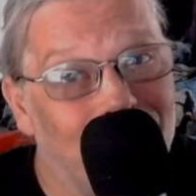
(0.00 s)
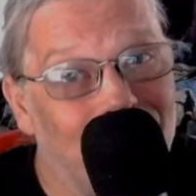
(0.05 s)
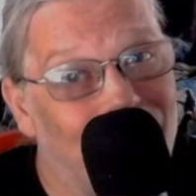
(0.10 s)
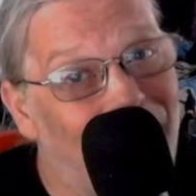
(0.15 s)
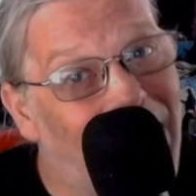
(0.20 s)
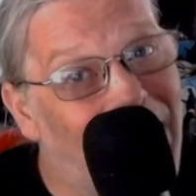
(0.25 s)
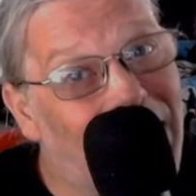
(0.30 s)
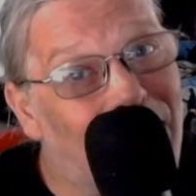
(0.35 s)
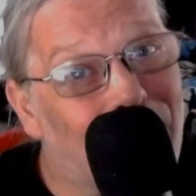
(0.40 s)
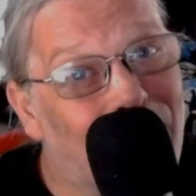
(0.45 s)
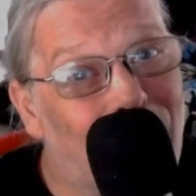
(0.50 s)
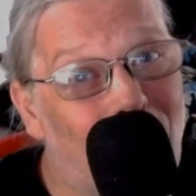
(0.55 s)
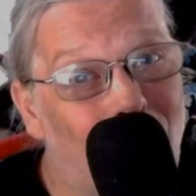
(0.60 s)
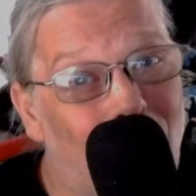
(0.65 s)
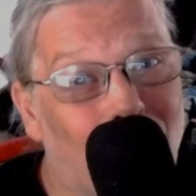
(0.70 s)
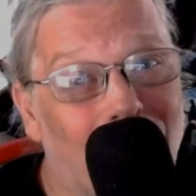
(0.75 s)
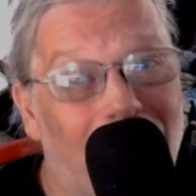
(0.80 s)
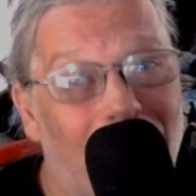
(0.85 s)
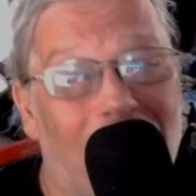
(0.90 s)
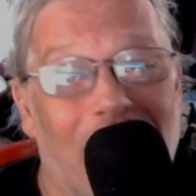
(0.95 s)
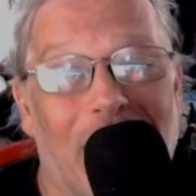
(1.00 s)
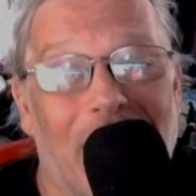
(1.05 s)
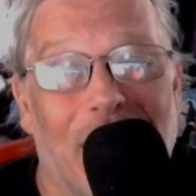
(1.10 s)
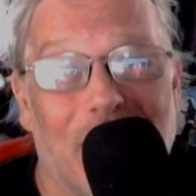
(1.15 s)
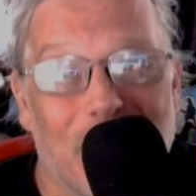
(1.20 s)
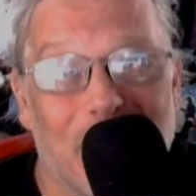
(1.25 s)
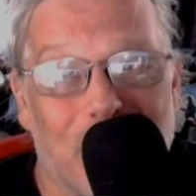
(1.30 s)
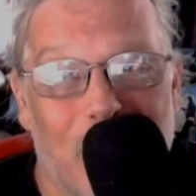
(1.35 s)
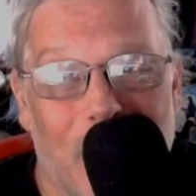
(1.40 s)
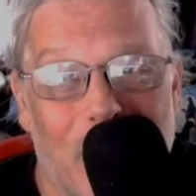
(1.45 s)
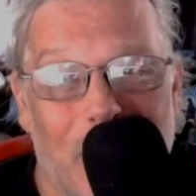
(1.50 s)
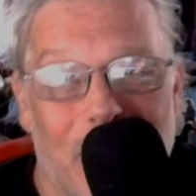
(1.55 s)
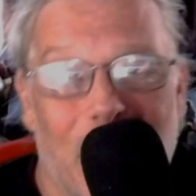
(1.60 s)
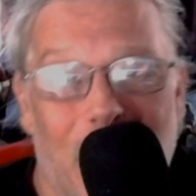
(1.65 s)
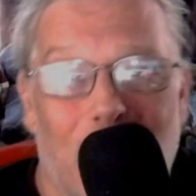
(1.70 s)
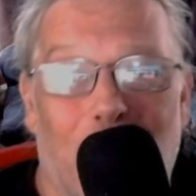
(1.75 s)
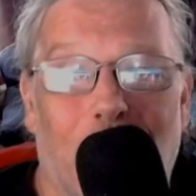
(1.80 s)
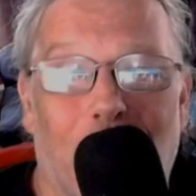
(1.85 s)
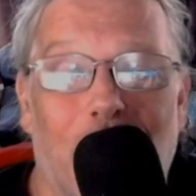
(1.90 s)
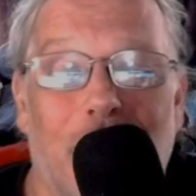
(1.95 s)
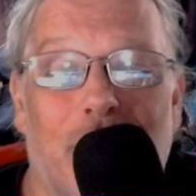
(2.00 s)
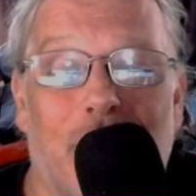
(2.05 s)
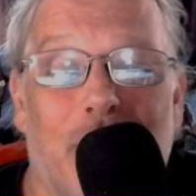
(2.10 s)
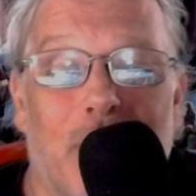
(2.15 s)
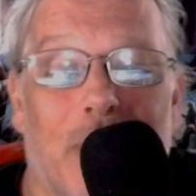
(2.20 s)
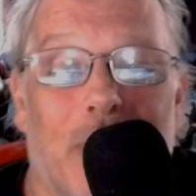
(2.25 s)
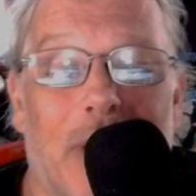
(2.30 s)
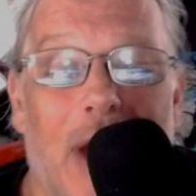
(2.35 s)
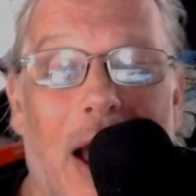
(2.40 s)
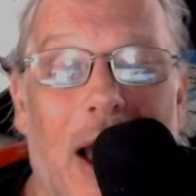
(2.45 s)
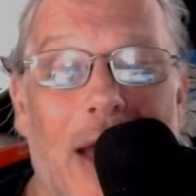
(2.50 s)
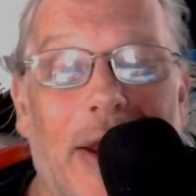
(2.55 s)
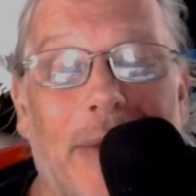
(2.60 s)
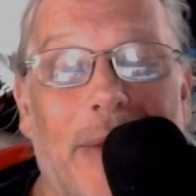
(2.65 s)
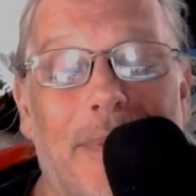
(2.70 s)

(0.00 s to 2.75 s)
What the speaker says: made them go on hiatus, whether they wanted to or not.